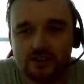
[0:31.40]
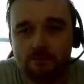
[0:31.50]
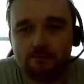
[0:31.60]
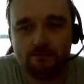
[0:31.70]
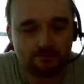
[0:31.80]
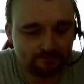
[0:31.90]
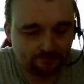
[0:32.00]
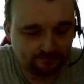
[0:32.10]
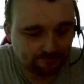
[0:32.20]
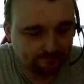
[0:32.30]
a
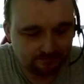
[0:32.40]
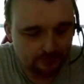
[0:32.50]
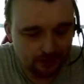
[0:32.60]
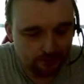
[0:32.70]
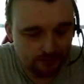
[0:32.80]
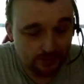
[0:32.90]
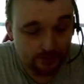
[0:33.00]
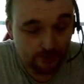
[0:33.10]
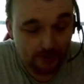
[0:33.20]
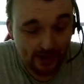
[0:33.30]
funny
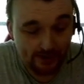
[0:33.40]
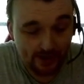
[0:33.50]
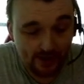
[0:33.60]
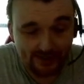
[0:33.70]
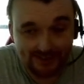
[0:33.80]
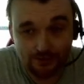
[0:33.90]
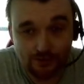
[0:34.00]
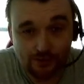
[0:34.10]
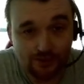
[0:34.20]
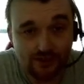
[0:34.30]
story. I
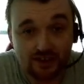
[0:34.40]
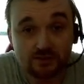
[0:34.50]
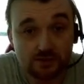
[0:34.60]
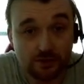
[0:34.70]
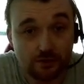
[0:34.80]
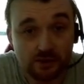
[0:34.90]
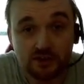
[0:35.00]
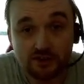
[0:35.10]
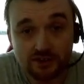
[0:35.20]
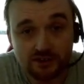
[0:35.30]
thought that this was out of
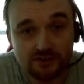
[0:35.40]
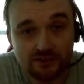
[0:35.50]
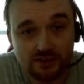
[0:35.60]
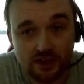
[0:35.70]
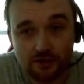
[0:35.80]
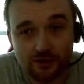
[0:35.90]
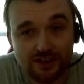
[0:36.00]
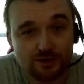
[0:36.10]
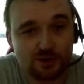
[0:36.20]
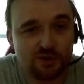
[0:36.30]
production. I thought
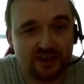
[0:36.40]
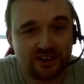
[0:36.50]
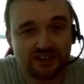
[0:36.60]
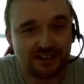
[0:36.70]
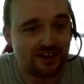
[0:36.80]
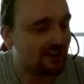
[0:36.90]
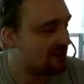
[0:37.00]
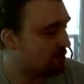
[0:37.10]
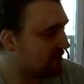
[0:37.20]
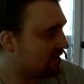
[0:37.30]
this was one of these decks
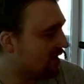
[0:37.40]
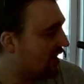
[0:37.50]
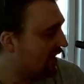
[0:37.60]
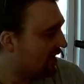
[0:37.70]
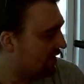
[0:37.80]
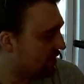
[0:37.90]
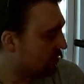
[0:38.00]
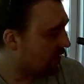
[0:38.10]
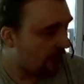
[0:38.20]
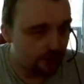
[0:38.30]
that was,
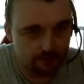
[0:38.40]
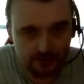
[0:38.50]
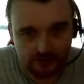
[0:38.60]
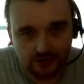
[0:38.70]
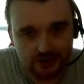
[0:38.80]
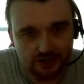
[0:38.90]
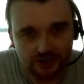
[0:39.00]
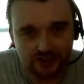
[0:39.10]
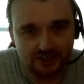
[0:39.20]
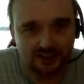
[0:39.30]
out of
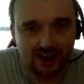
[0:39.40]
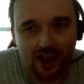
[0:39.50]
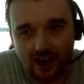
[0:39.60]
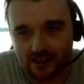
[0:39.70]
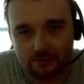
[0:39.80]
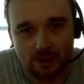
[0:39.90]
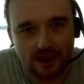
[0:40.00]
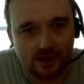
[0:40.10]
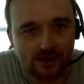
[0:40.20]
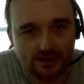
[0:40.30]
production and
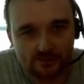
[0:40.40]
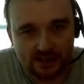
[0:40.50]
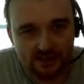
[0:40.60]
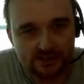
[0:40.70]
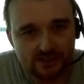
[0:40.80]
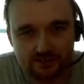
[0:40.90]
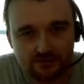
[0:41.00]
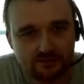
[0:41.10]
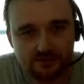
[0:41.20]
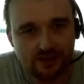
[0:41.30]
mega
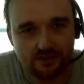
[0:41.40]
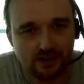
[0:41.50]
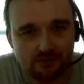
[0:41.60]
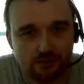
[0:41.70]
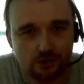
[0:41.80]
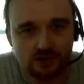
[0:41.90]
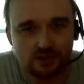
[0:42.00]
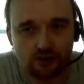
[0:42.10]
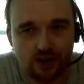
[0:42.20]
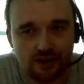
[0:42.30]
expensive if you ever wanted
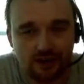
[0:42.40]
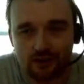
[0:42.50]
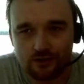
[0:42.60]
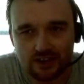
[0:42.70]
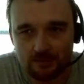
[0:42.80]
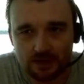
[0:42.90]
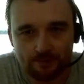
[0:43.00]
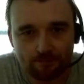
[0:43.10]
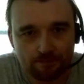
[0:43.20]
to try and get it on eBay.